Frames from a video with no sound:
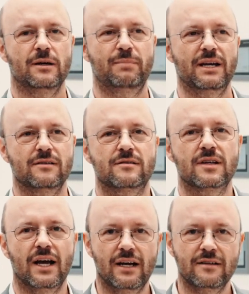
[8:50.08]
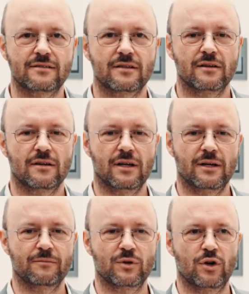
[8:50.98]
biggest size
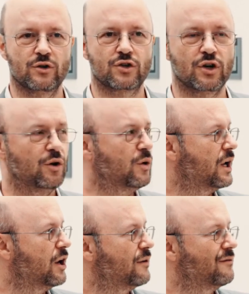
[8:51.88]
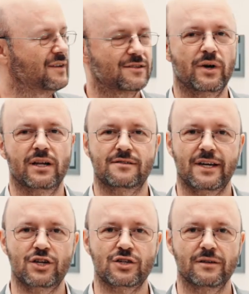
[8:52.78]
control and
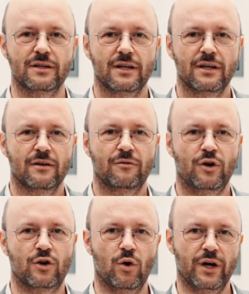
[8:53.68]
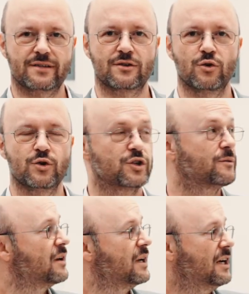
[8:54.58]
visualization for co-extrusion.
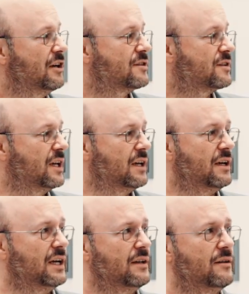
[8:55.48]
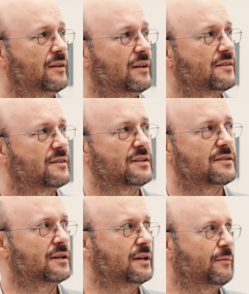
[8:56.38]
Here you see this
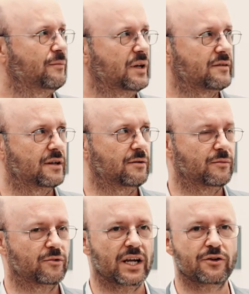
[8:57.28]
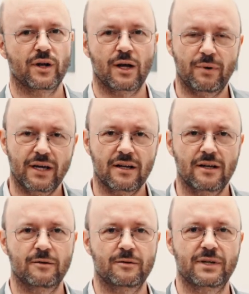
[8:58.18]
is as a regular panel
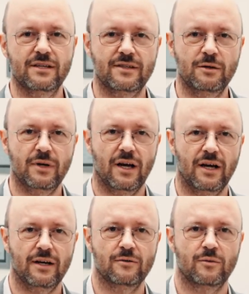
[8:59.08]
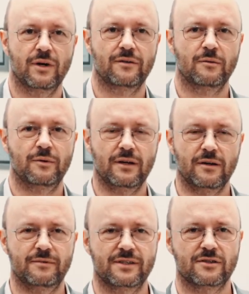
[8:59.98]
and a PC behind with
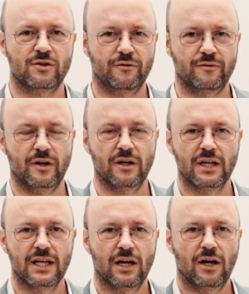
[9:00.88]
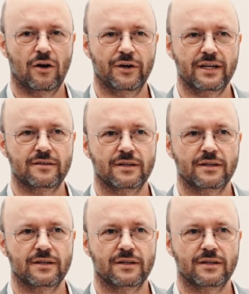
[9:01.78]
the software on it